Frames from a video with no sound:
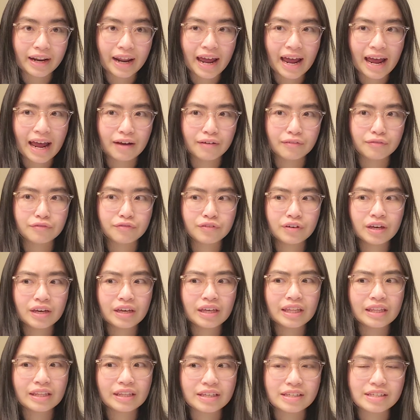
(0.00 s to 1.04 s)
have
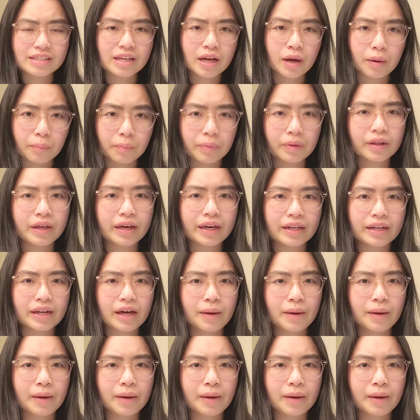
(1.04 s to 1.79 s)
this complaint